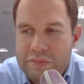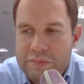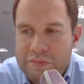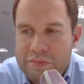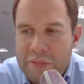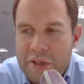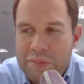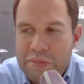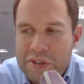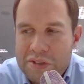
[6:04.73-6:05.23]

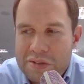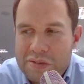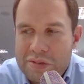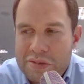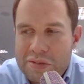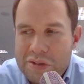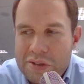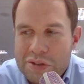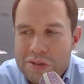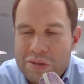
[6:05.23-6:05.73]
maybe
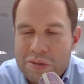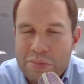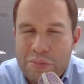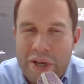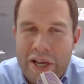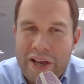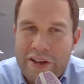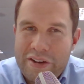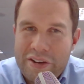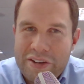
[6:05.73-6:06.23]
it's a
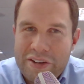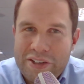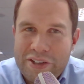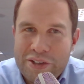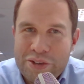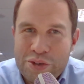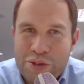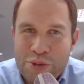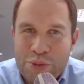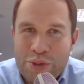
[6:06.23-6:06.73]
bad
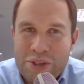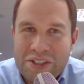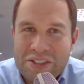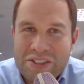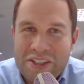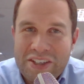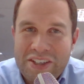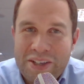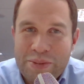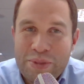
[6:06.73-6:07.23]
idea or a
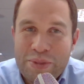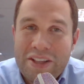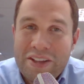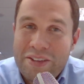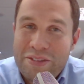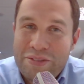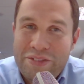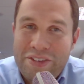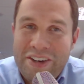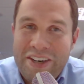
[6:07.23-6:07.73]
worse idea, but
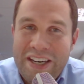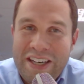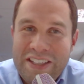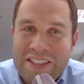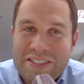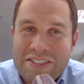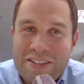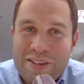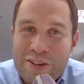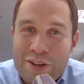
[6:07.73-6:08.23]
at the very
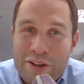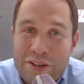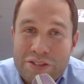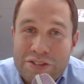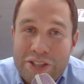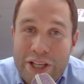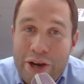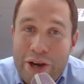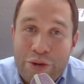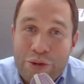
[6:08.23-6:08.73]
least
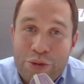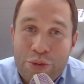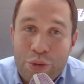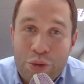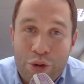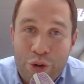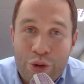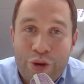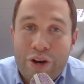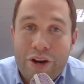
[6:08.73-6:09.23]
sound or
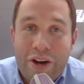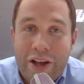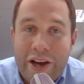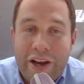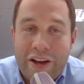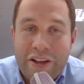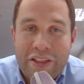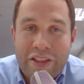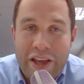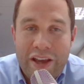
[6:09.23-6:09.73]
look
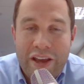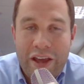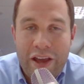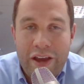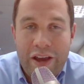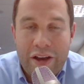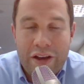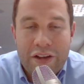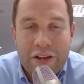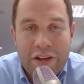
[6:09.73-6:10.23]
like they
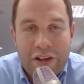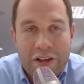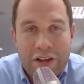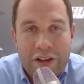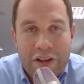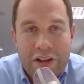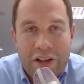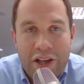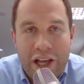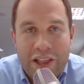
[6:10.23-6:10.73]
care.
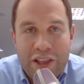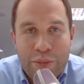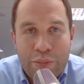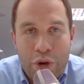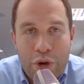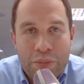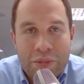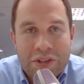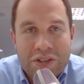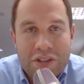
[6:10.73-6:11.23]
At the
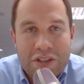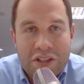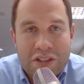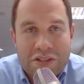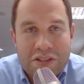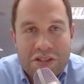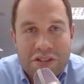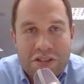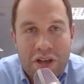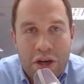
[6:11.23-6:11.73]
moment, it
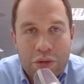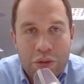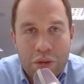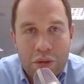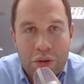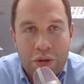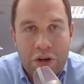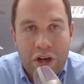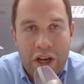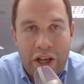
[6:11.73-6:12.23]
doesn't sound or
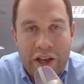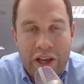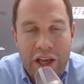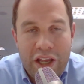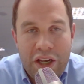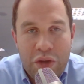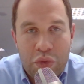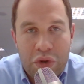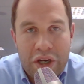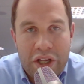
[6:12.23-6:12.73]
look like
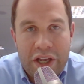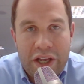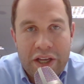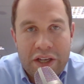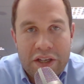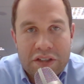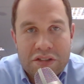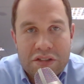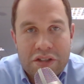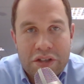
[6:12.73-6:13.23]
anyone
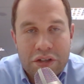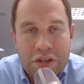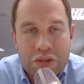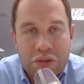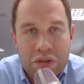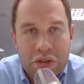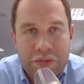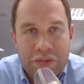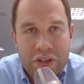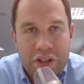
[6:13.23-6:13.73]
cares. They're
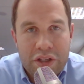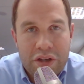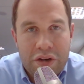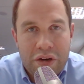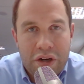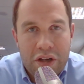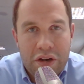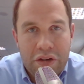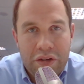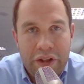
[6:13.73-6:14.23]
sort of in
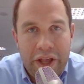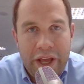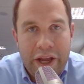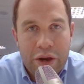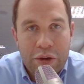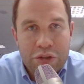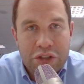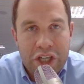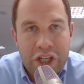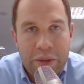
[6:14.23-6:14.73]
their little
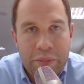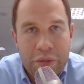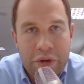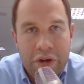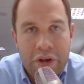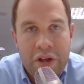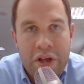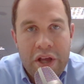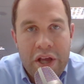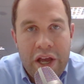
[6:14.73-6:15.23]
echo
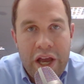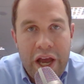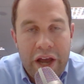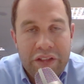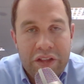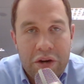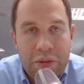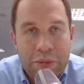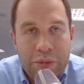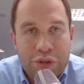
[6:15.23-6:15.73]
chamber,
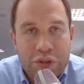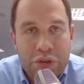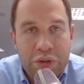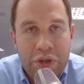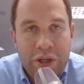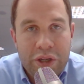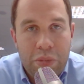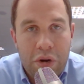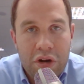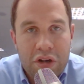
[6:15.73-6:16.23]
and they're
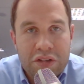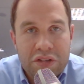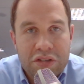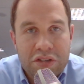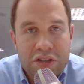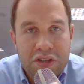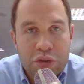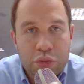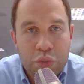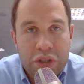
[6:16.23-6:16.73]
pursuing
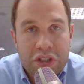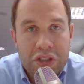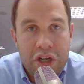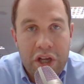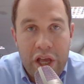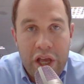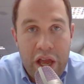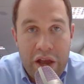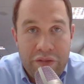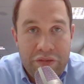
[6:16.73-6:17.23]
policies which
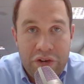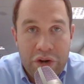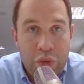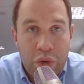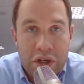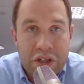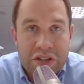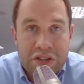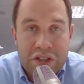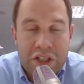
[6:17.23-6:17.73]

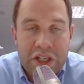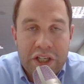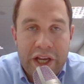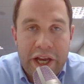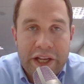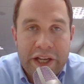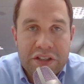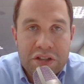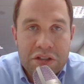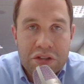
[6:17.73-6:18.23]
everyone is
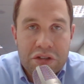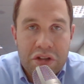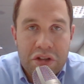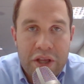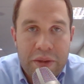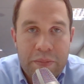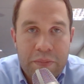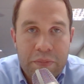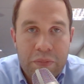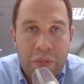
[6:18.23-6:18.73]
indicating to
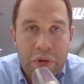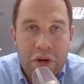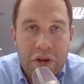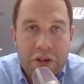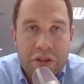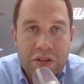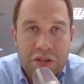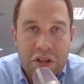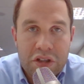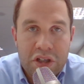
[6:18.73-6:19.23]
them
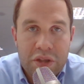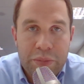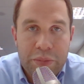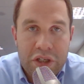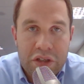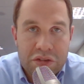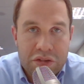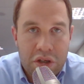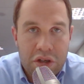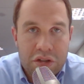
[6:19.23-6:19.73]
is going to be
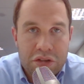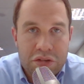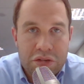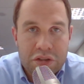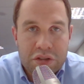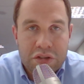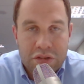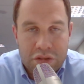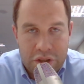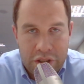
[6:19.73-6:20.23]

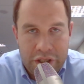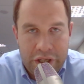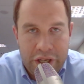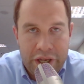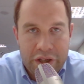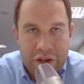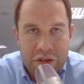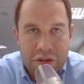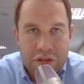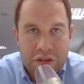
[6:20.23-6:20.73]
disastrous.
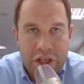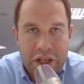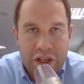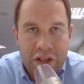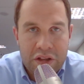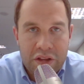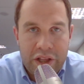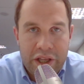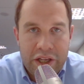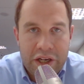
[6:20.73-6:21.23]
Again,
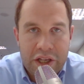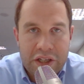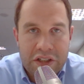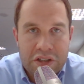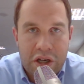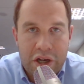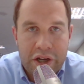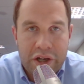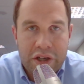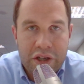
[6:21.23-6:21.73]
taking the
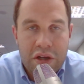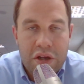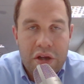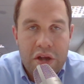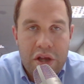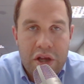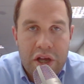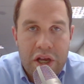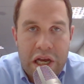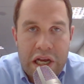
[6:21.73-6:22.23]
NHI
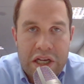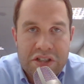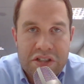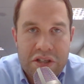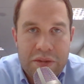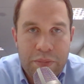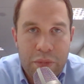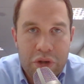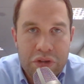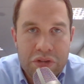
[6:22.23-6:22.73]
as
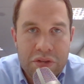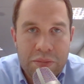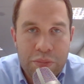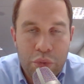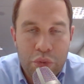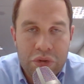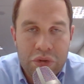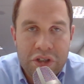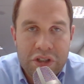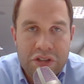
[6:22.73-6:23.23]
the most
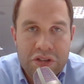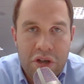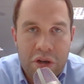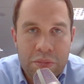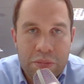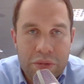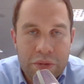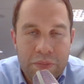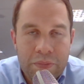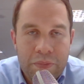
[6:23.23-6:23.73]
important
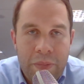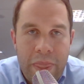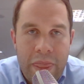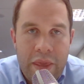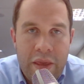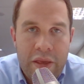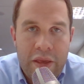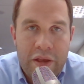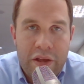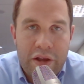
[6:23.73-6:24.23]
example.
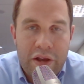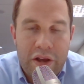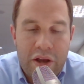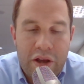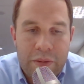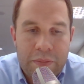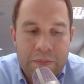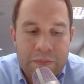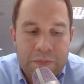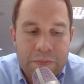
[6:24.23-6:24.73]

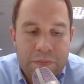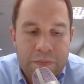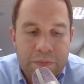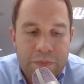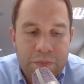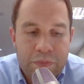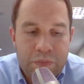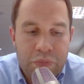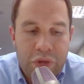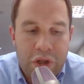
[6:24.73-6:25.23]

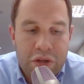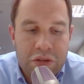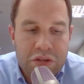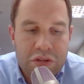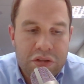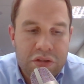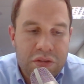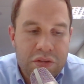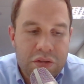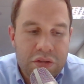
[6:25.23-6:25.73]
Now,
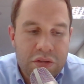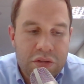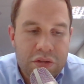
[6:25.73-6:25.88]
just